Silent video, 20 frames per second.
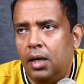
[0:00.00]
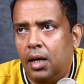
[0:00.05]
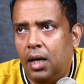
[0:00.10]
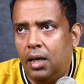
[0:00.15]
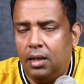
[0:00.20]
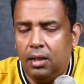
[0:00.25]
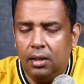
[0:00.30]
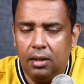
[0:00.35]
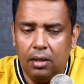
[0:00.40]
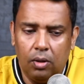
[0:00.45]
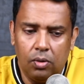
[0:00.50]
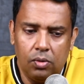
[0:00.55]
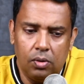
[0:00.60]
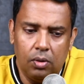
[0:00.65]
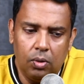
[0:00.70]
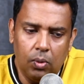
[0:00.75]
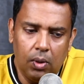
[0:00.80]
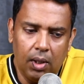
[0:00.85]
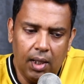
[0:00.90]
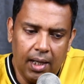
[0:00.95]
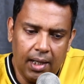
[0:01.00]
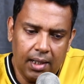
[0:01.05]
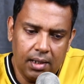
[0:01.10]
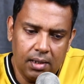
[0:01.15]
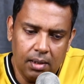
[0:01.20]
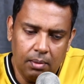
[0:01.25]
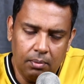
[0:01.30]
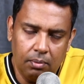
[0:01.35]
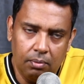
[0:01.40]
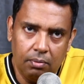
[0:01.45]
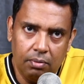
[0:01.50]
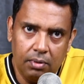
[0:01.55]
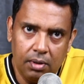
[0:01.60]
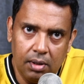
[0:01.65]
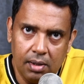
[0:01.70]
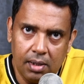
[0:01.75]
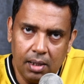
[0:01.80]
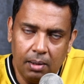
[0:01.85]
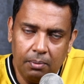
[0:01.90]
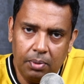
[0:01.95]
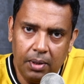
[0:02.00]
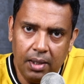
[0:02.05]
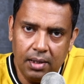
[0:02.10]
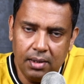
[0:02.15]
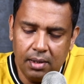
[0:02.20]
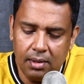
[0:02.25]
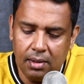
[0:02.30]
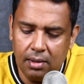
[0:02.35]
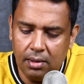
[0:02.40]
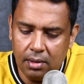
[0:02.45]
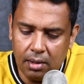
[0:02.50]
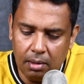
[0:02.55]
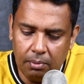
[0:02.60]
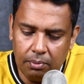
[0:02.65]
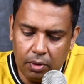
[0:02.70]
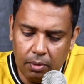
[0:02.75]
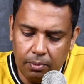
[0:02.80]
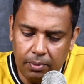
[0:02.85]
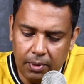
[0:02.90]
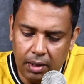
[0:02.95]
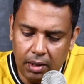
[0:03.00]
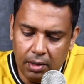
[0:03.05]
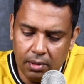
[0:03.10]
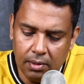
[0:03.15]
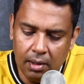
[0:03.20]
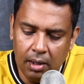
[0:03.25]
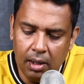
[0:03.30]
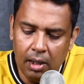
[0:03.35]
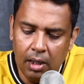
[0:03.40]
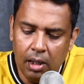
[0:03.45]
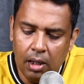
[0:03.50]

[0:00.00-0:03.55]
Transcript: 80,000 to a lakh in some places, in some properties.